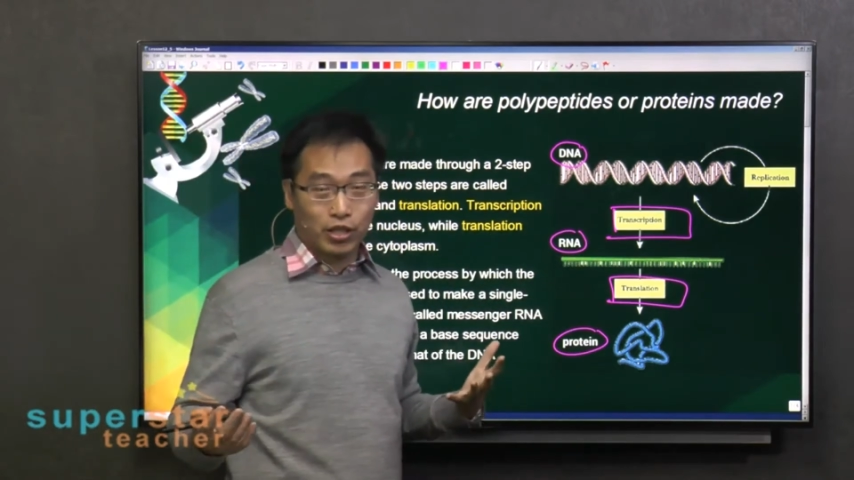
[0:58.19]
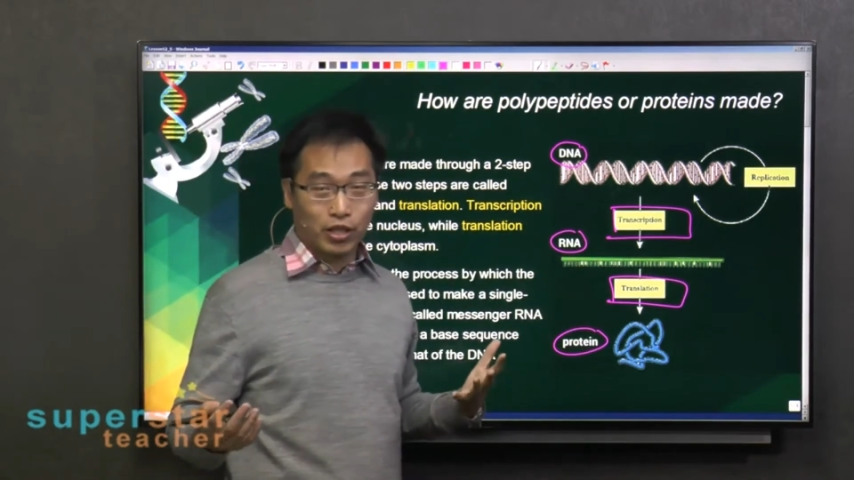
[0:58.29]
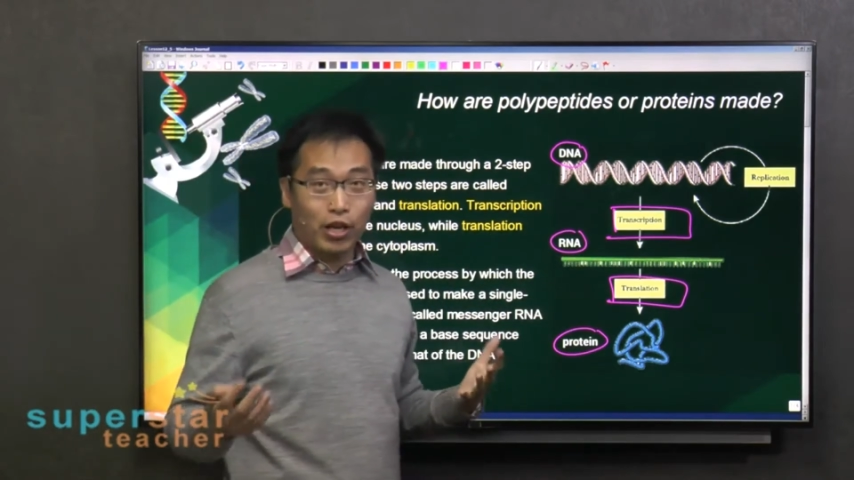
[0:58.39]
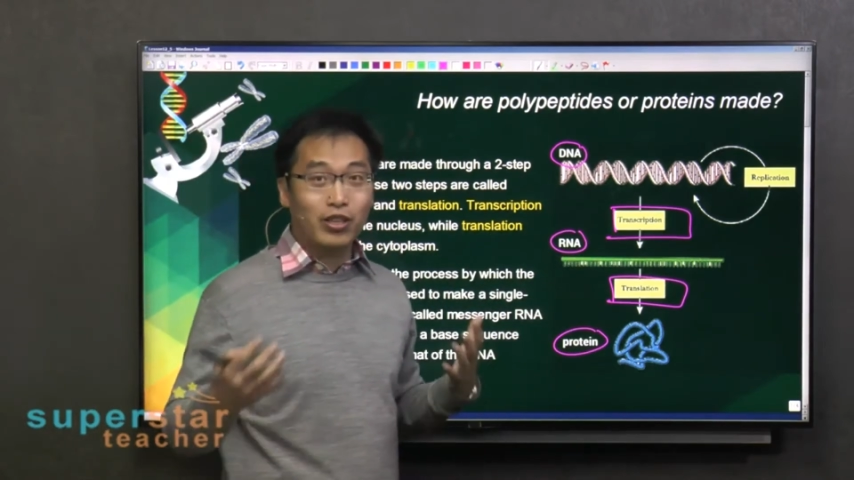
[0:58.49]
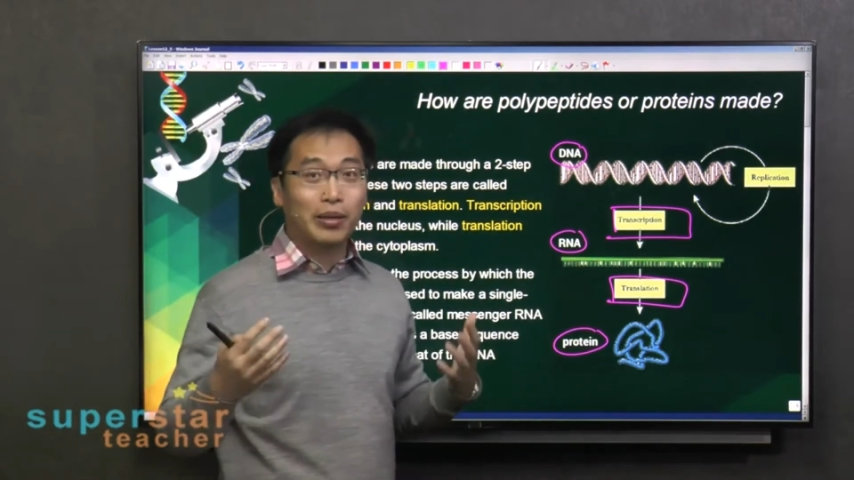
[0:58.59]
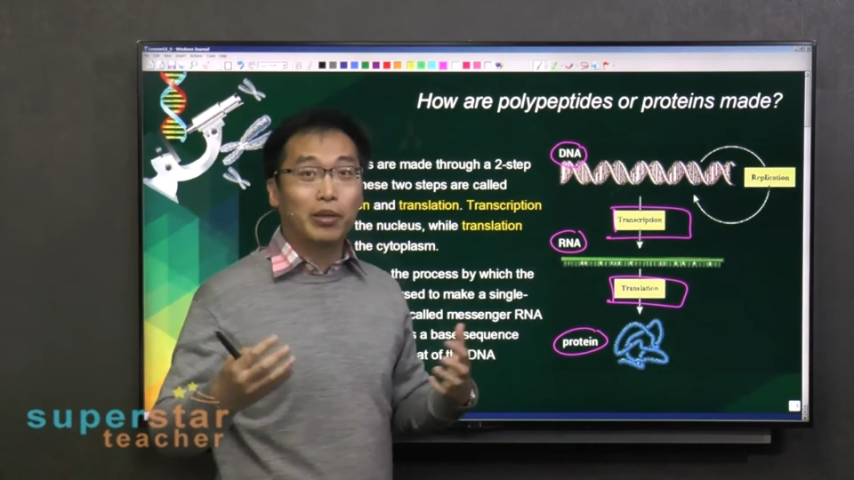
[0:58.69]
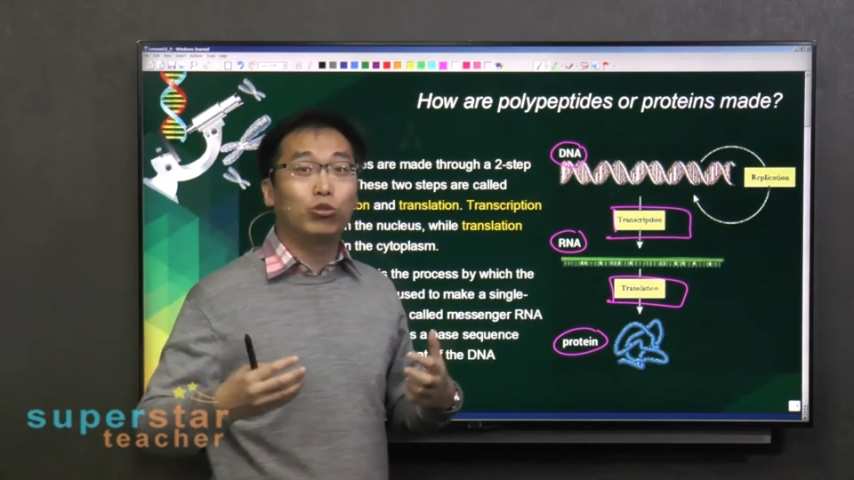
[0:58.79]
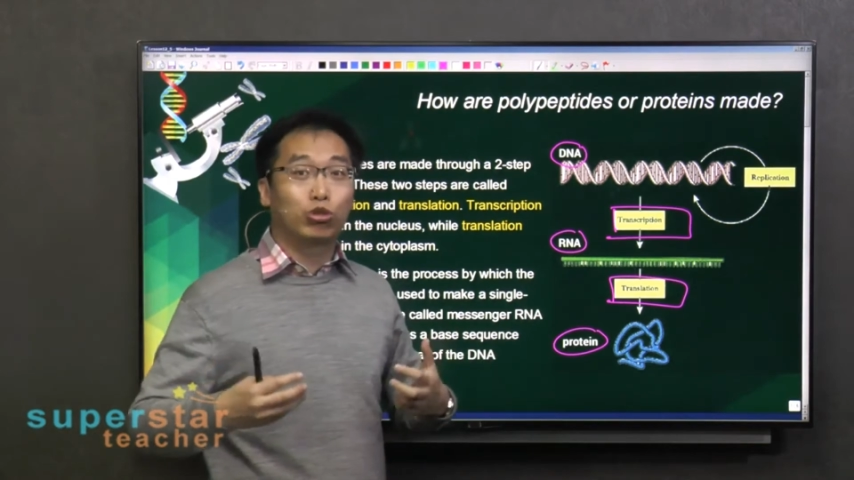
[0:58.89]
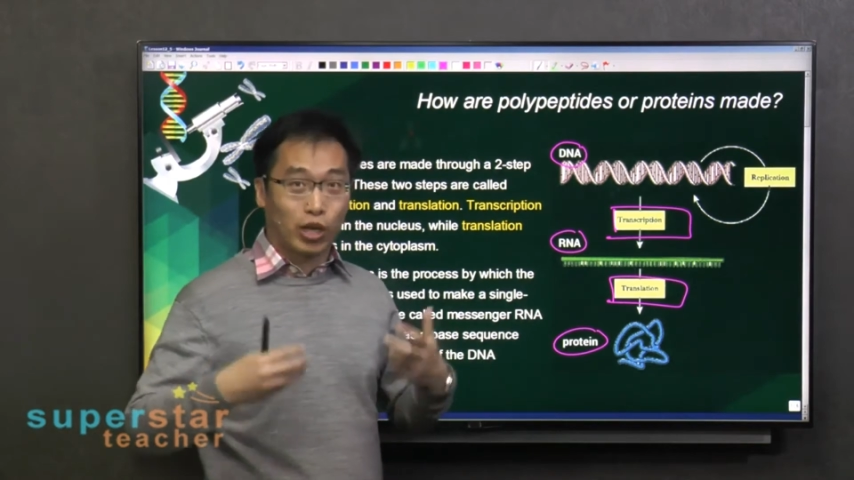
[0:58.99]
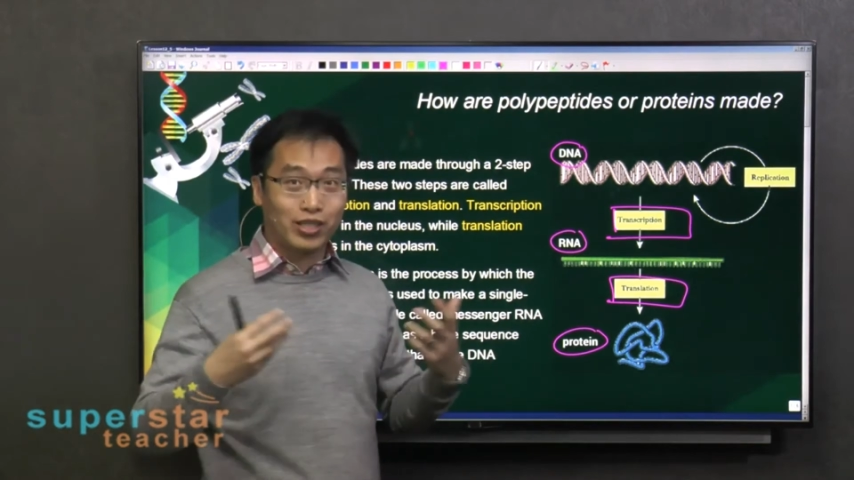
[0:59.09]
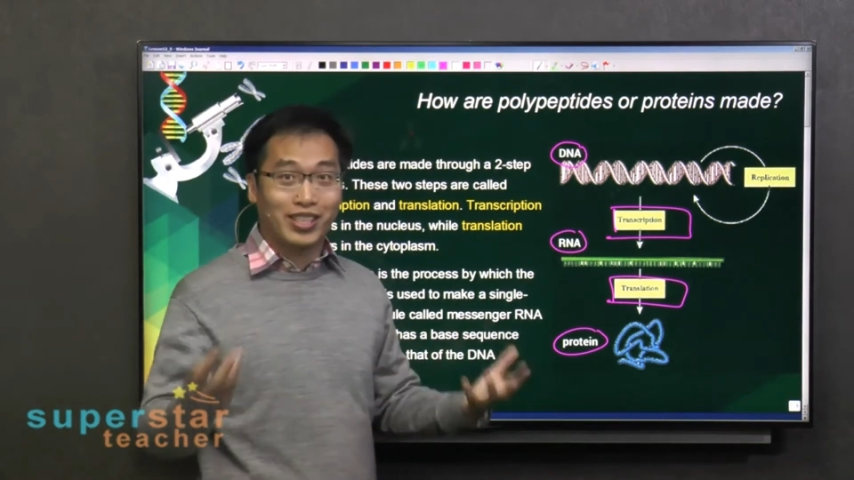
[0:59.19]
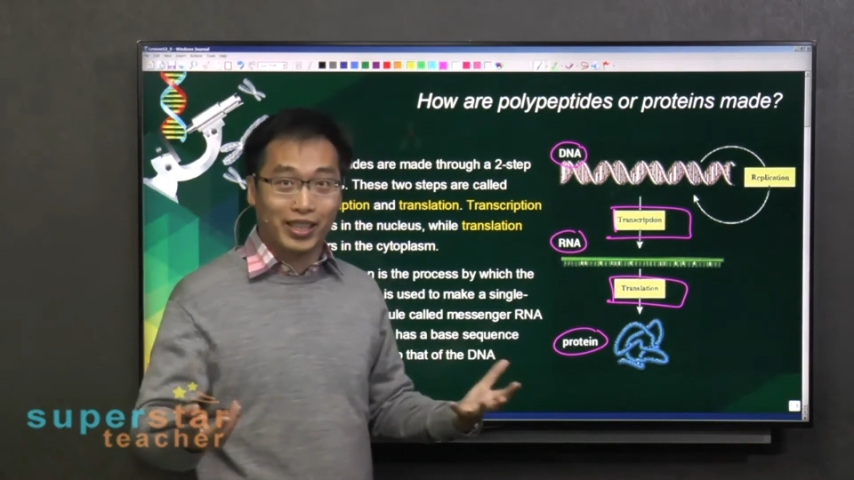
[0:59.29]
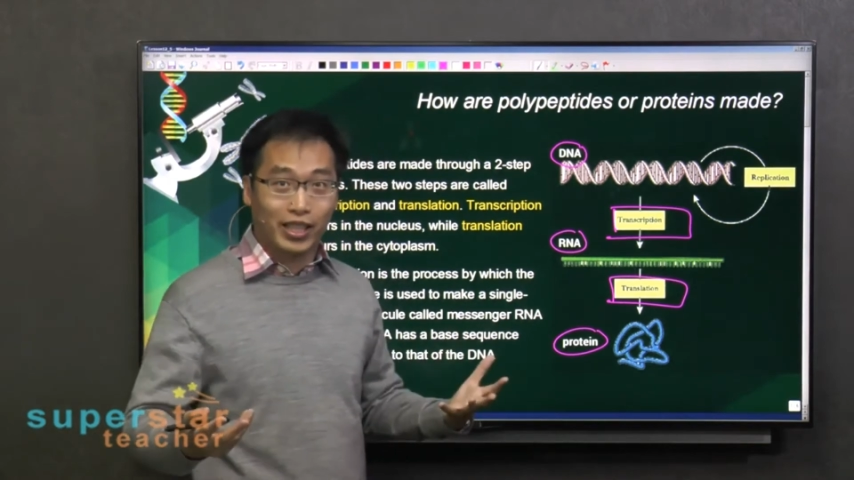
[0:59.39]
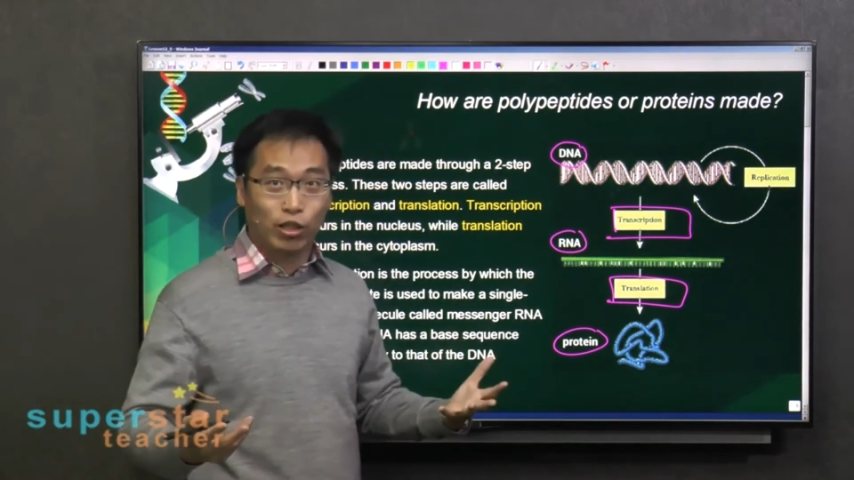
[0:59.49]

Then you need someone to translate it